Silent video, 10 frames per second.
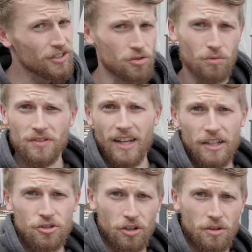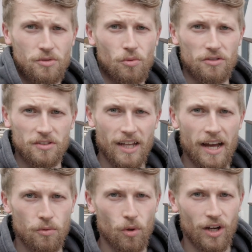So we've started chucking them towards the
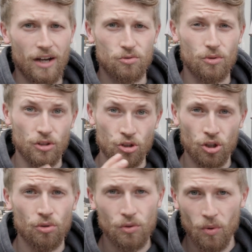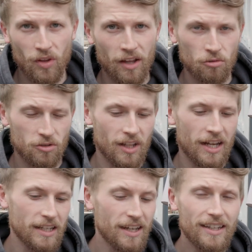start of the workout. So I'm going to show you what that looks
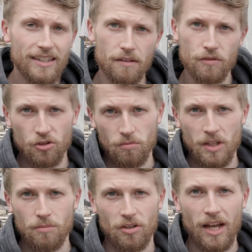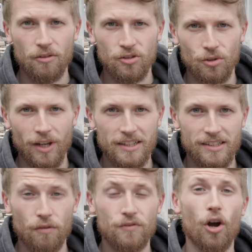like, give you some tips on how to do that
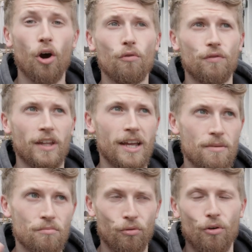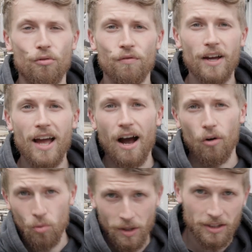yourself to hopefully improve how
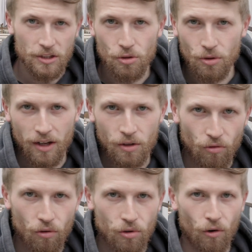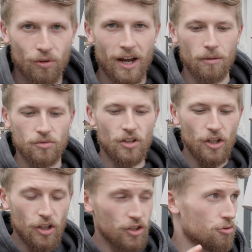quickly you can grow your own arms.
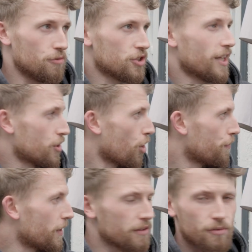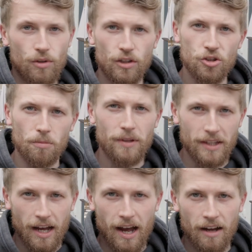So we've just had a coffee, we're going to jump in
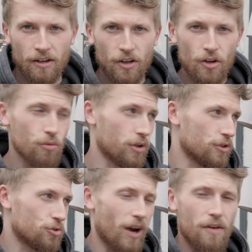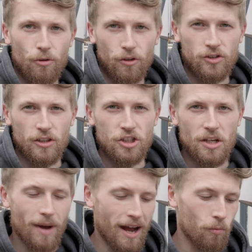the car, we're going to drive across to the
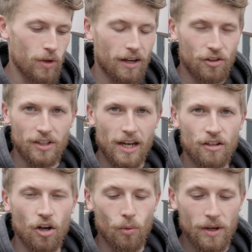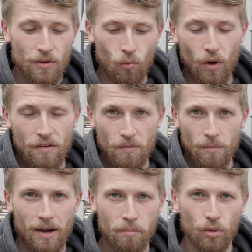gym, and we are going to get going with
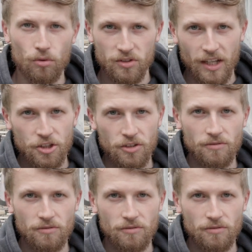my pull session.